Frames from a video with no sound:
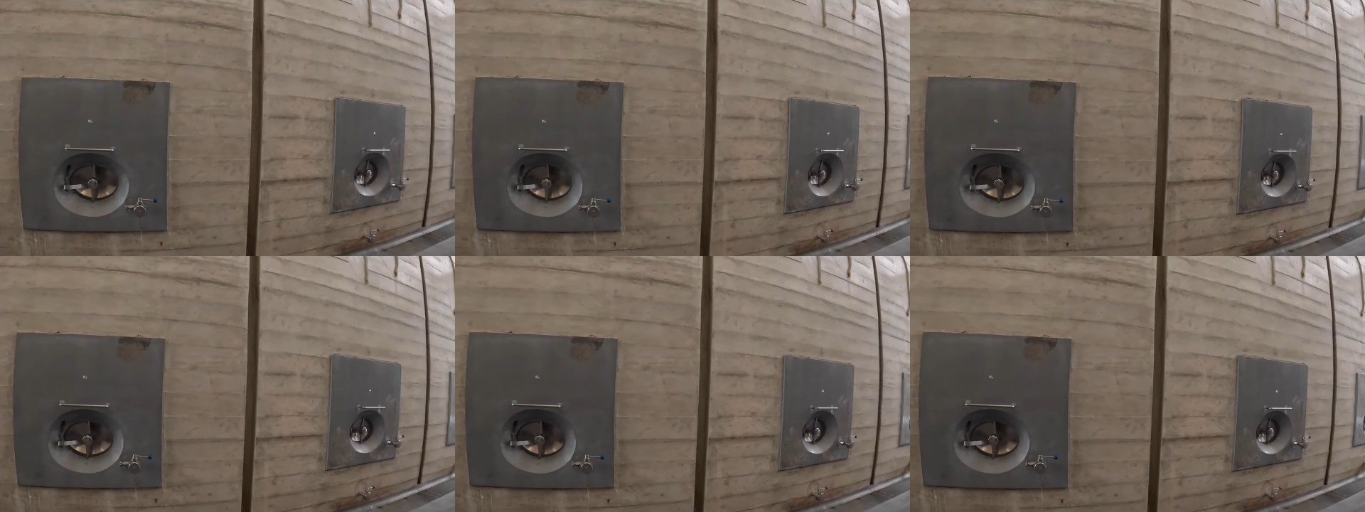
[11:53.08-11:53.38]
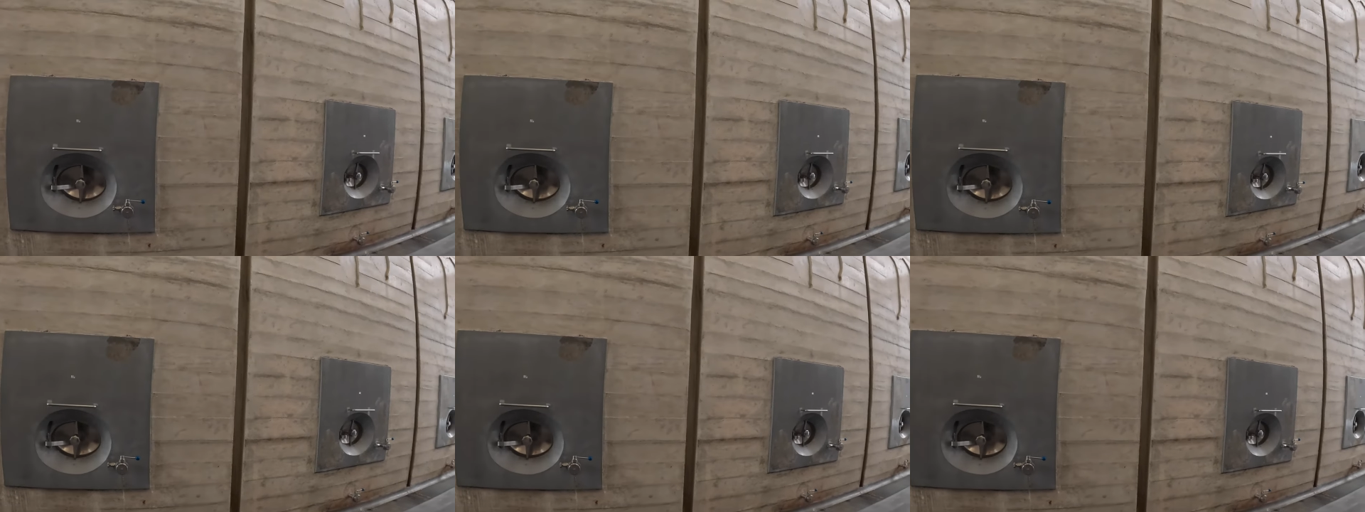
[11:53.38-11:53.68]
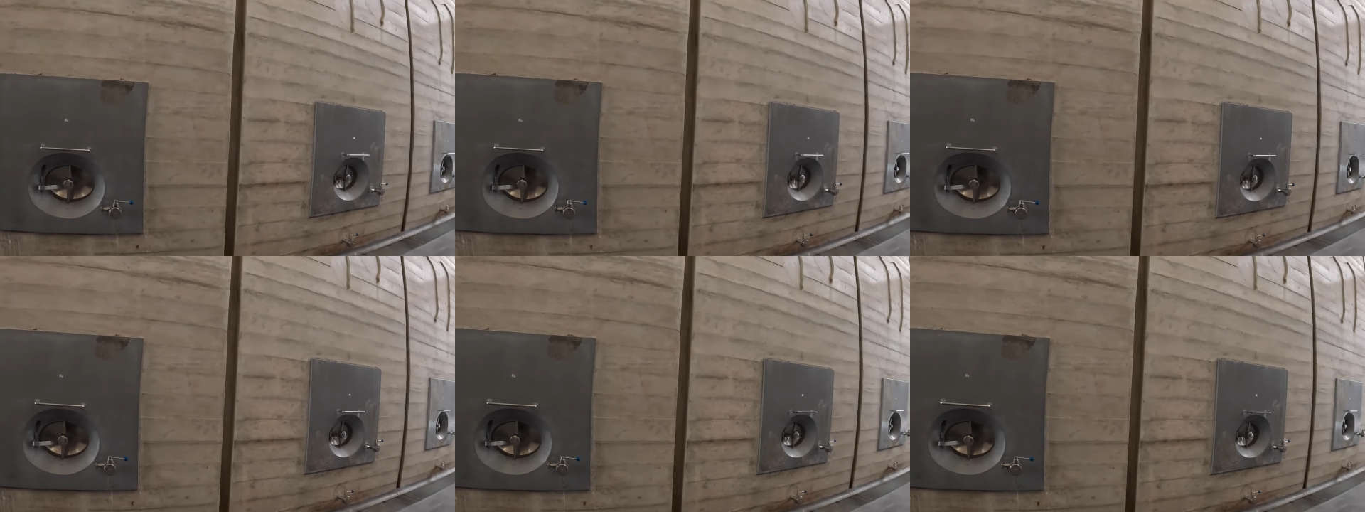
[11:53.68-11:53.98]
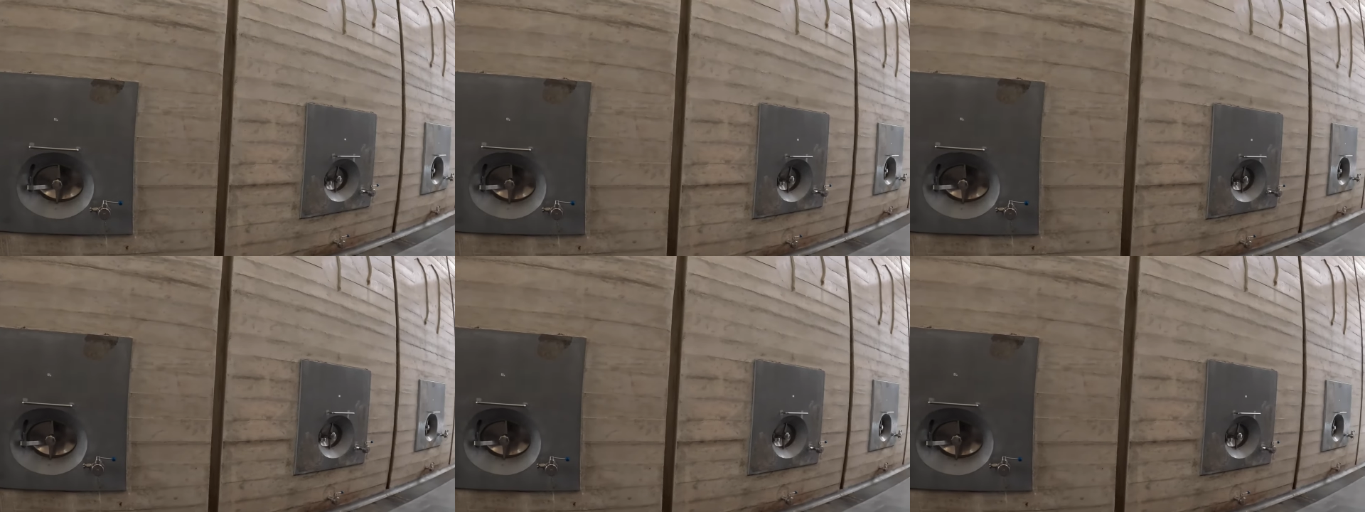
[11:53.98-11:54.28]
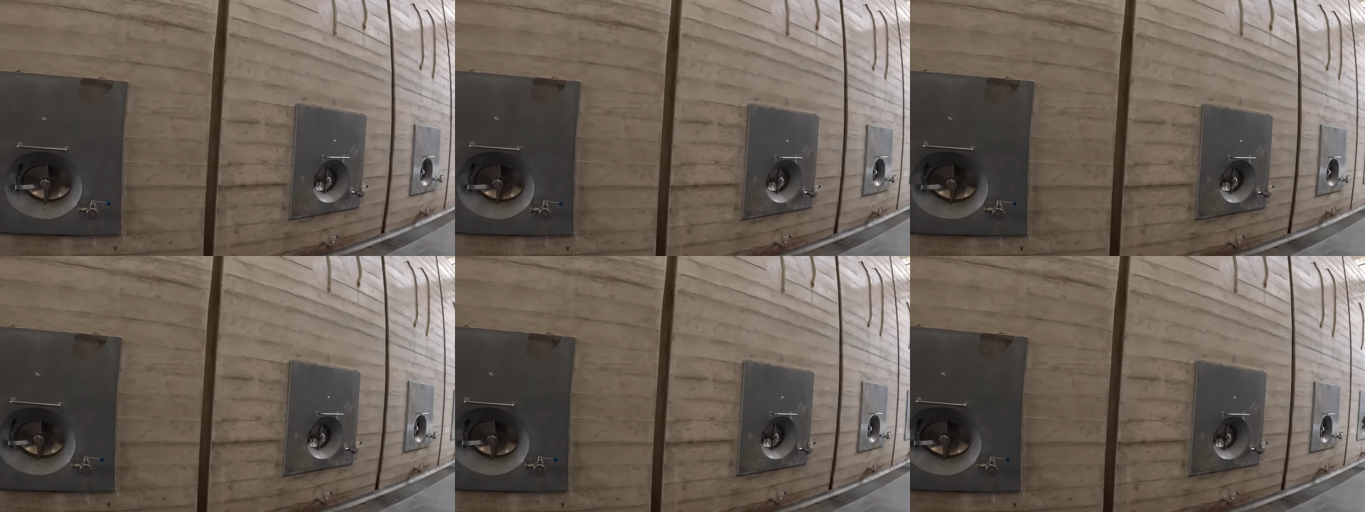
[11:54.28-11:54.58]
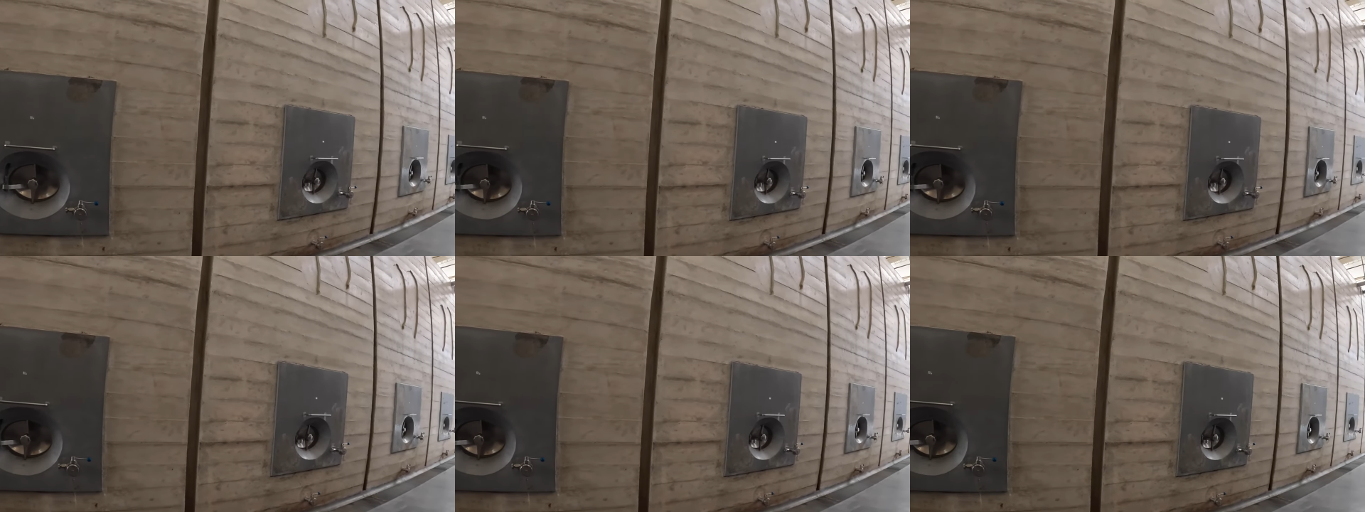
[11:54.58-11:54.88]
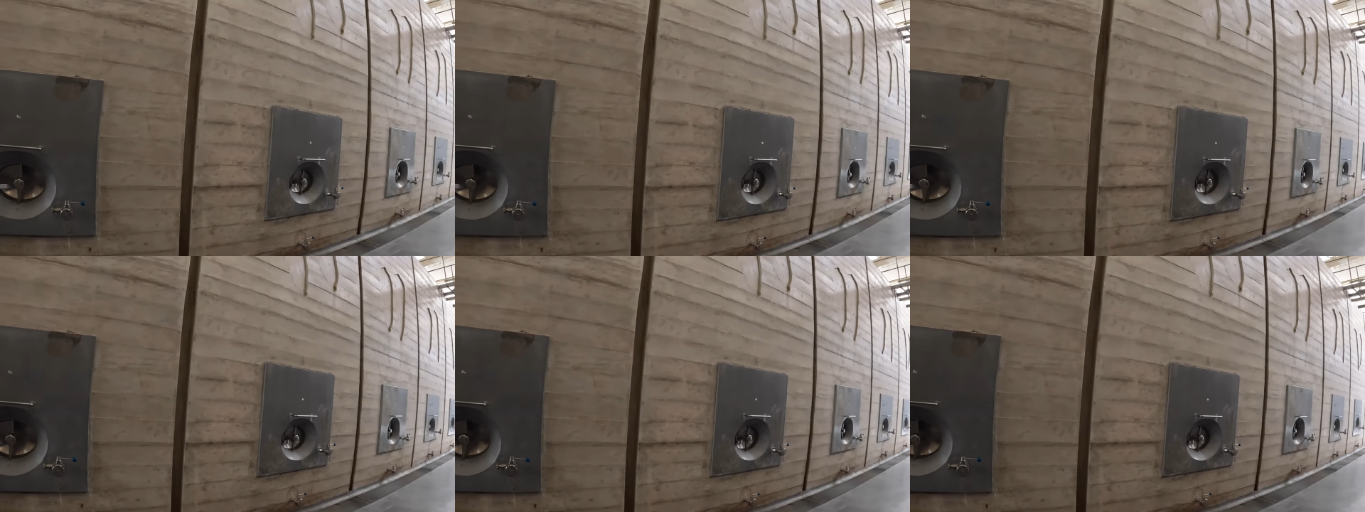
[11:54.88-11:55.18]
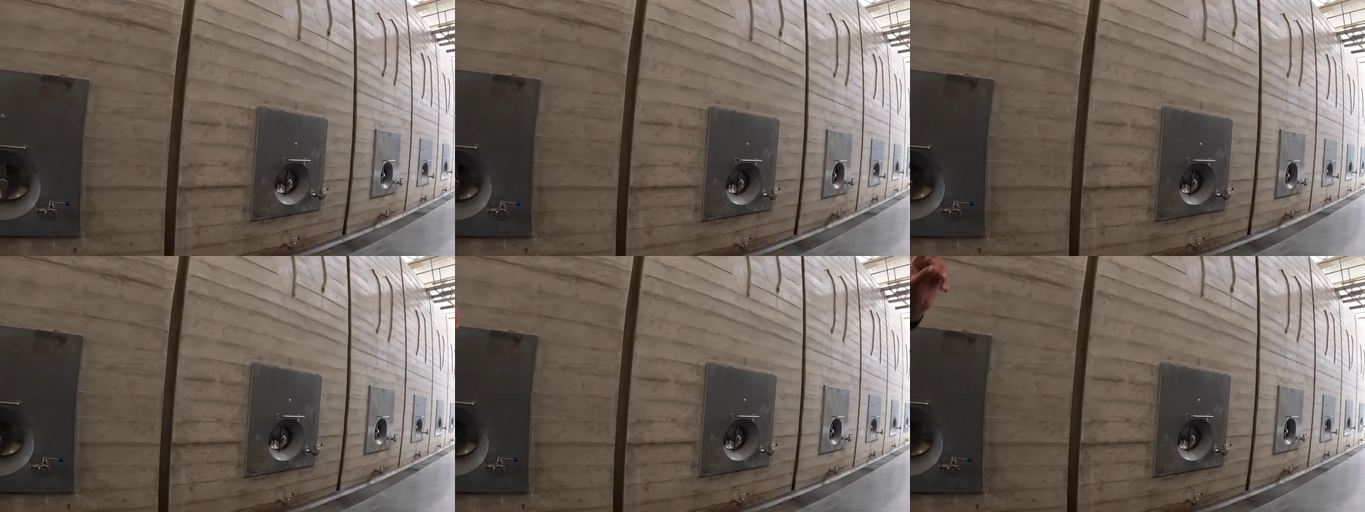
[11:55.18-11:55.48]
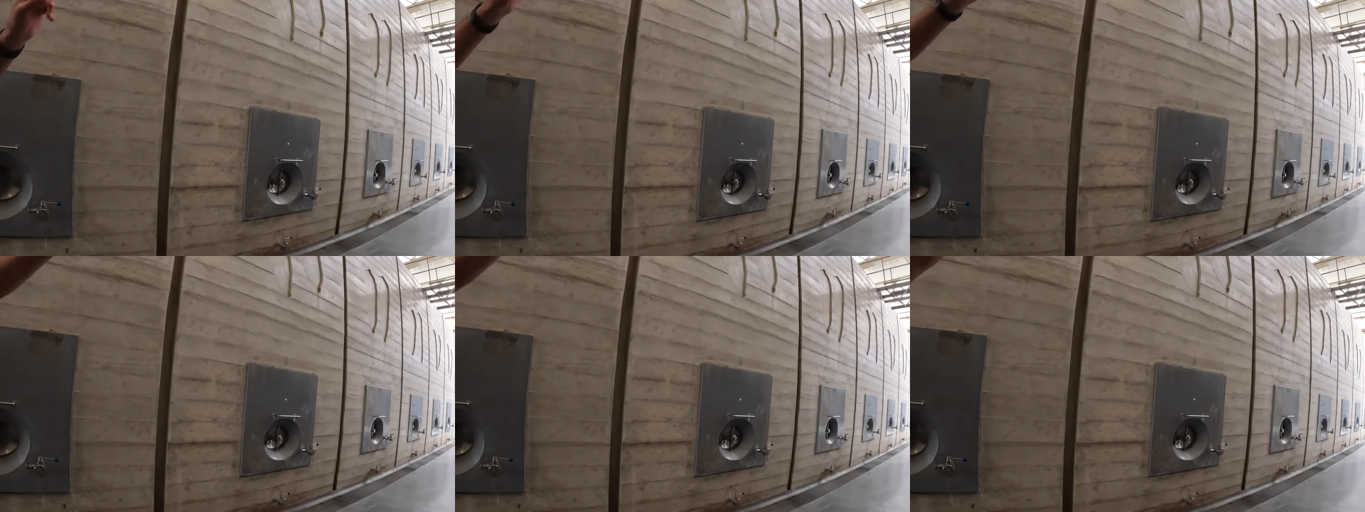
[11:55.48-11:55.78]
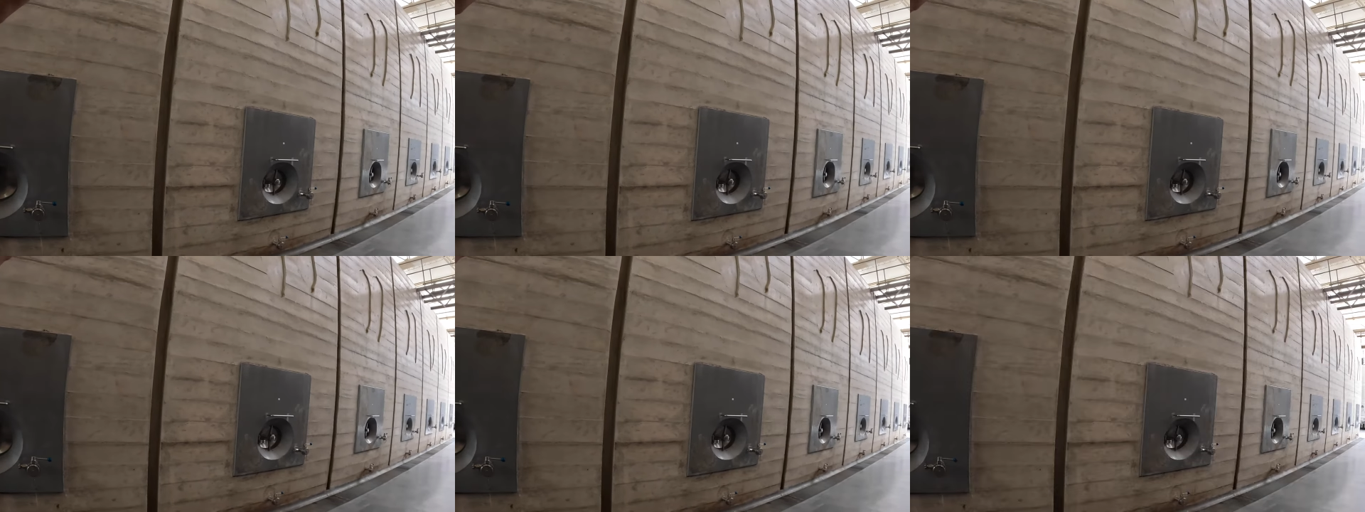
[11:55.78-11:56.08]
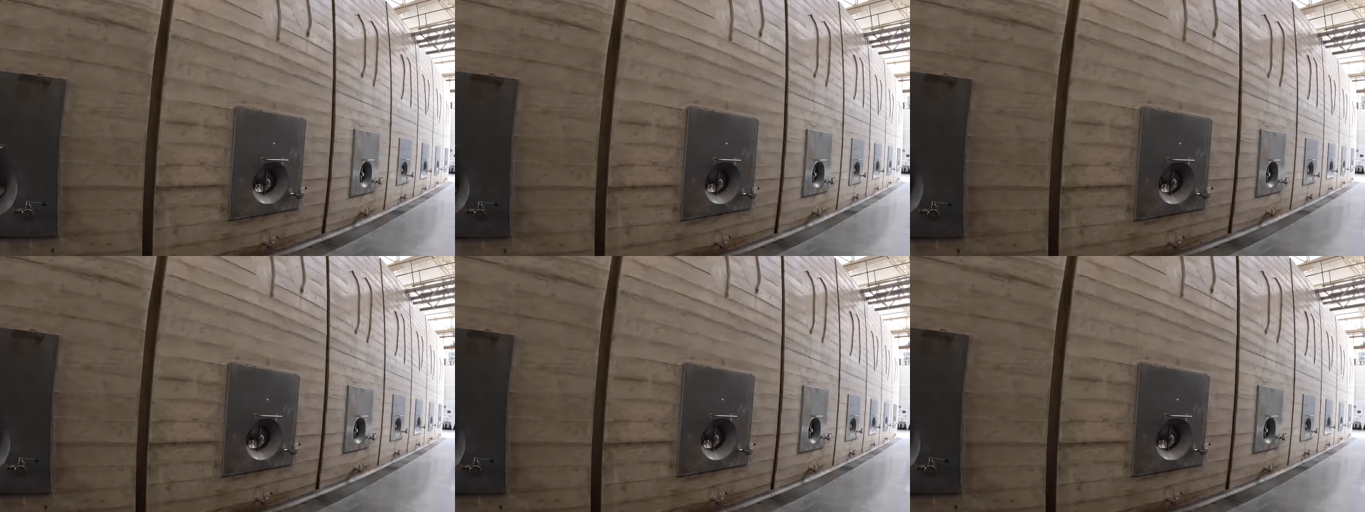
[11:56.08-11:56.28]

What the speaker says: [unreadable: no face in view]